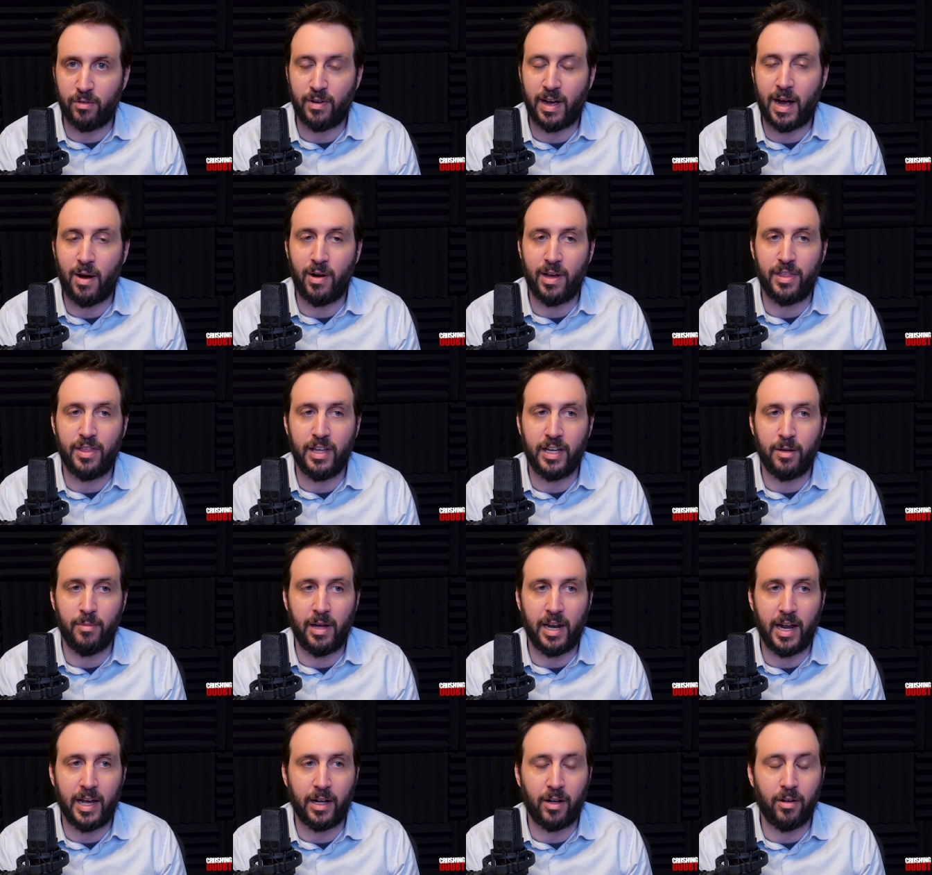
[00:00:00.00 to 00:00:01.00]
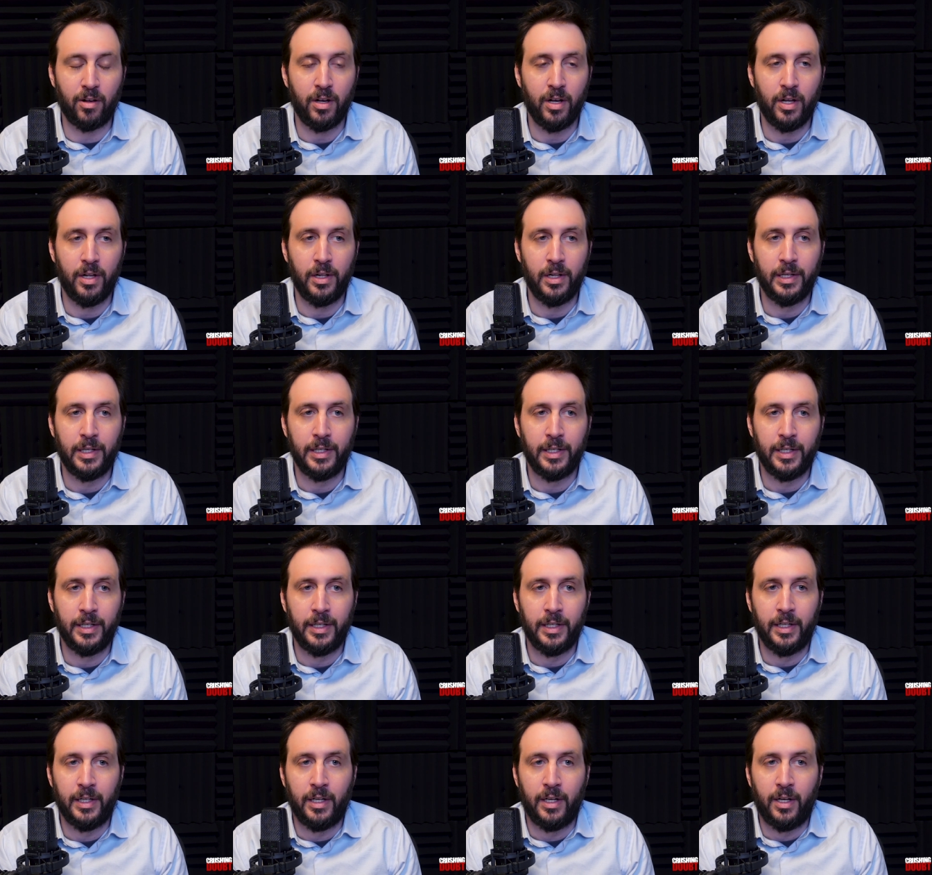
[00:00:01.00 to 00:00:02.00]
of how I think about anger.
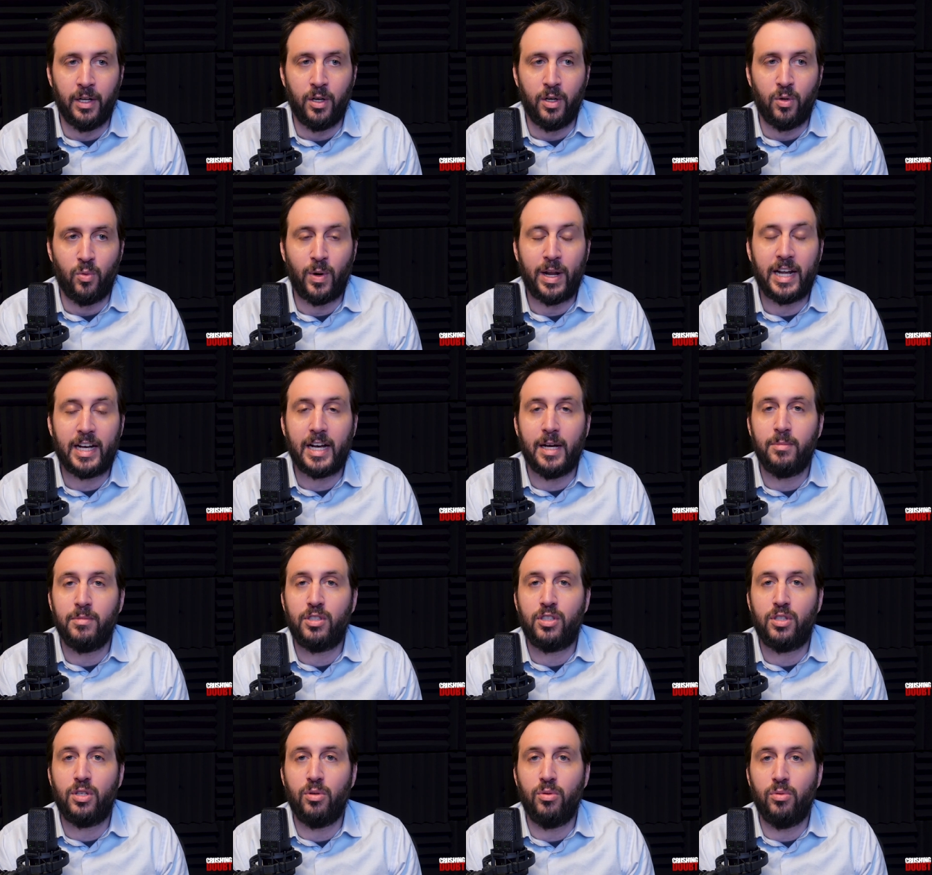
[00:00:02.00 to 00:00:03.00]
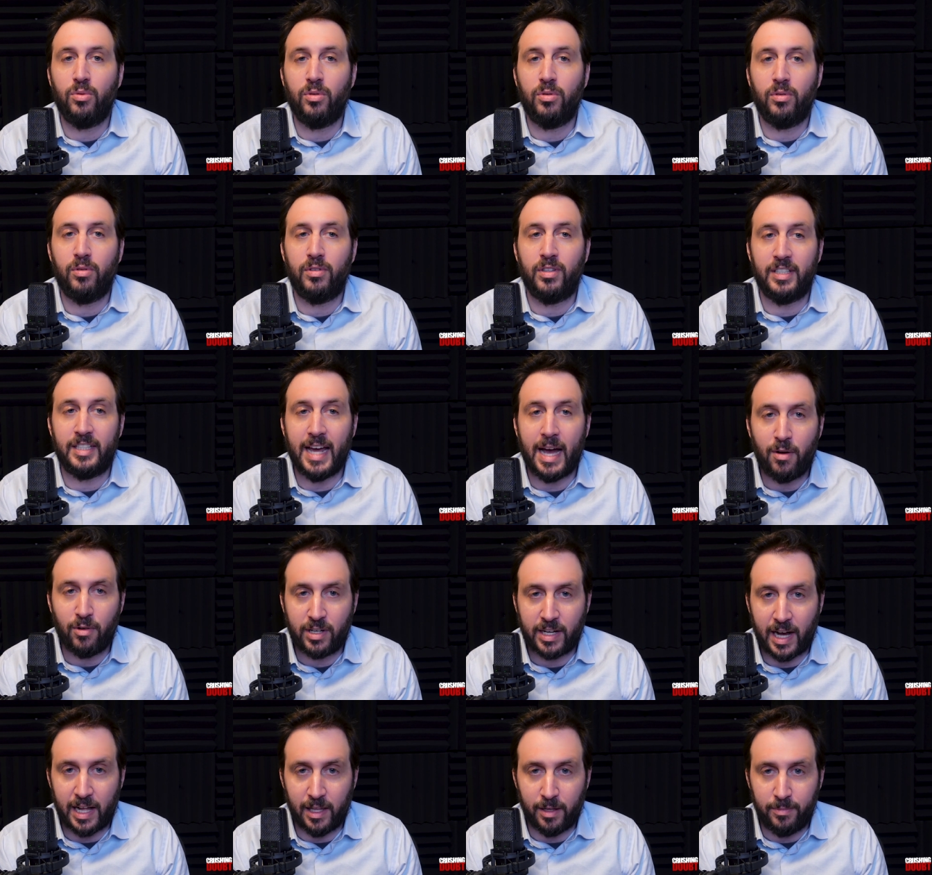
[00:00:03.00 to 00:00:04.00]
When it comes to the doubt
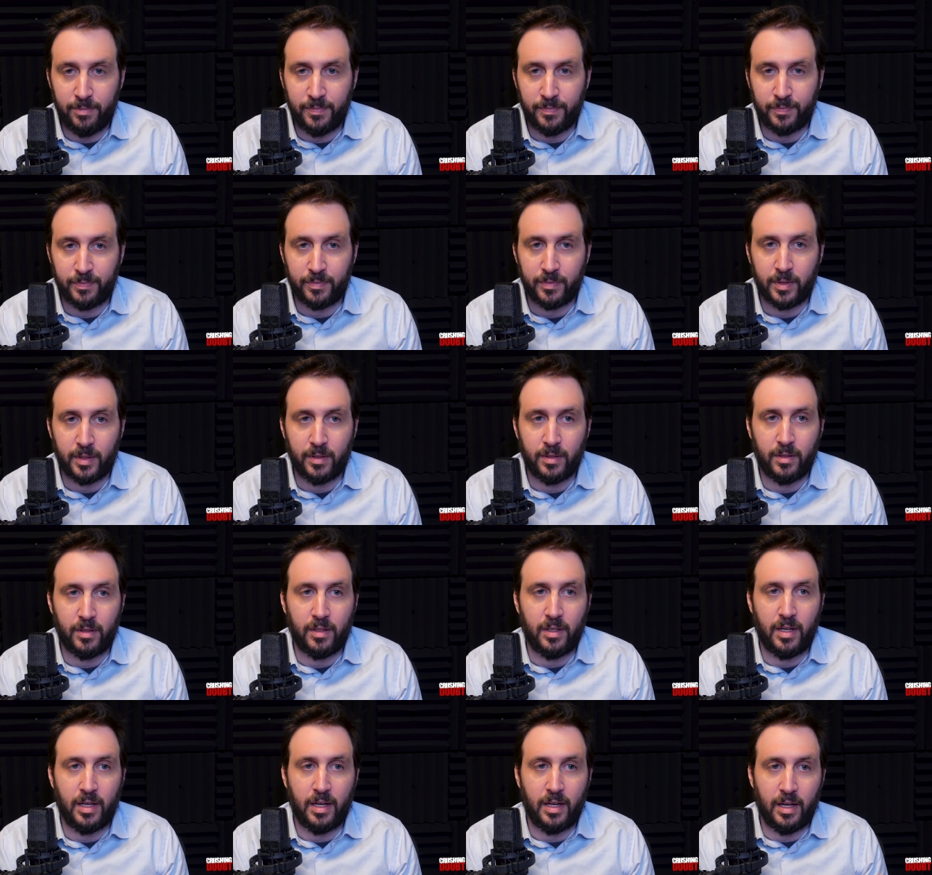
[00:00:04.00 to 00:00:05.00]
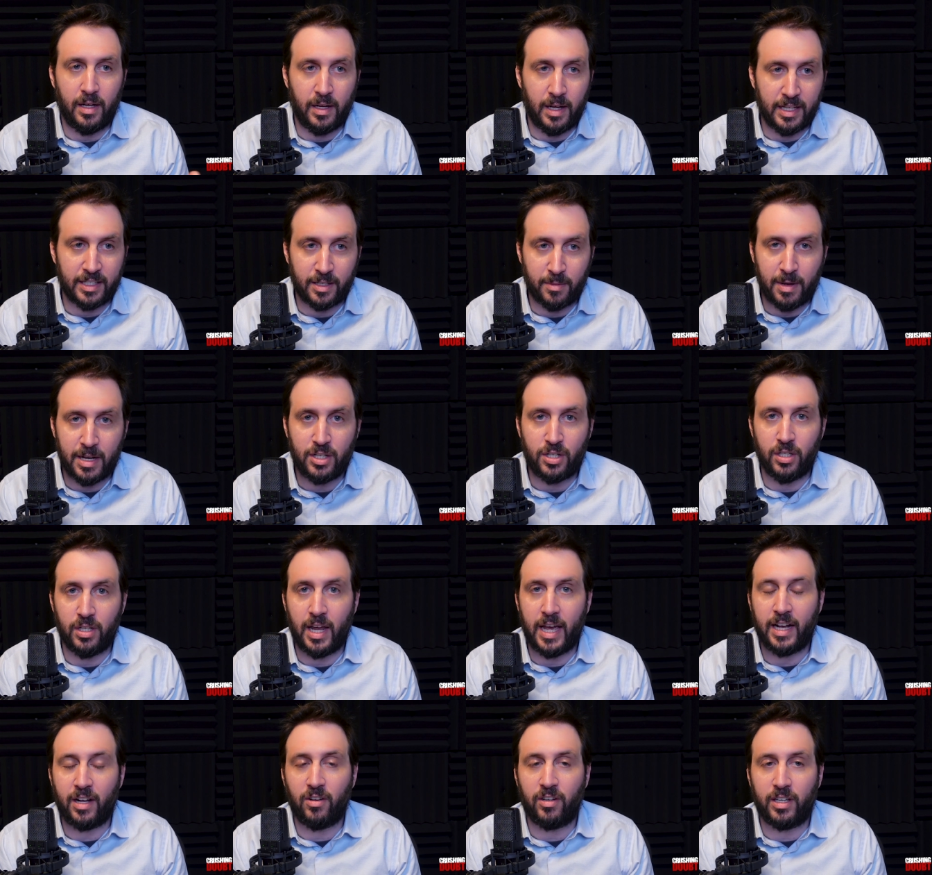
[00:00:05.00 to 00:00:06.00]
column, as I mentioned,
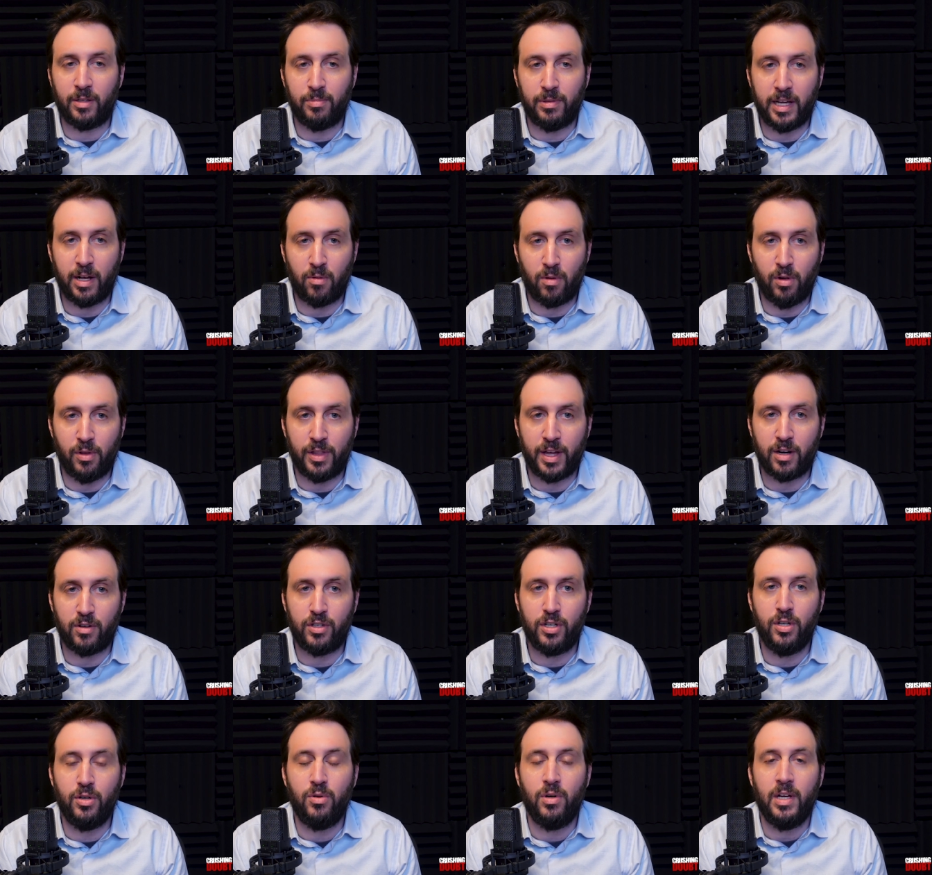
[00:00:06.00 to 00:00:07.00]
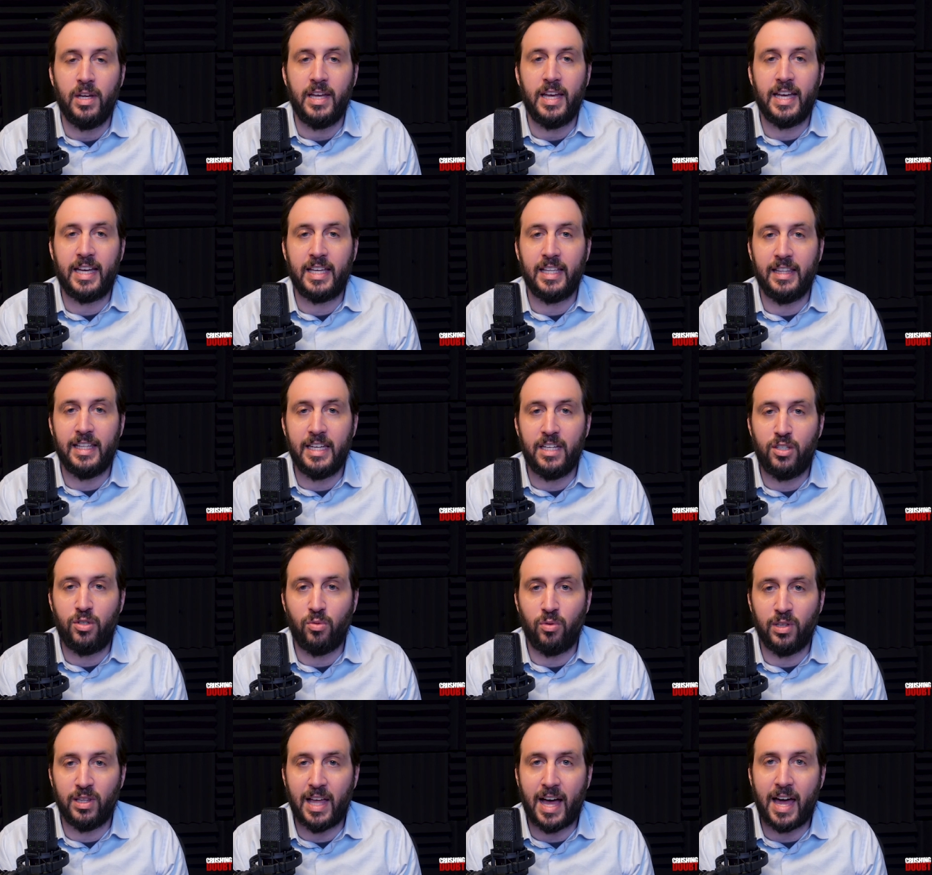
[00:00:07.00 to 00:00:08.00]
anger can play a role there too. It can lead
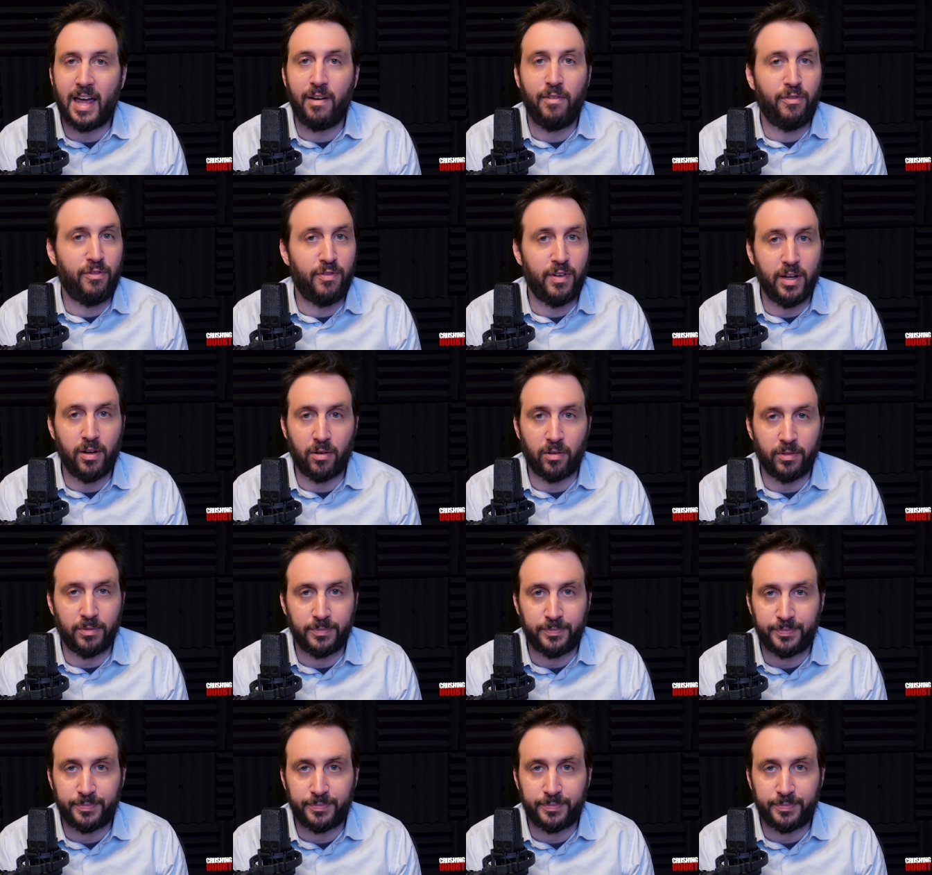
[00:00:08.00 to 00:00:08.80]
to a lot of fear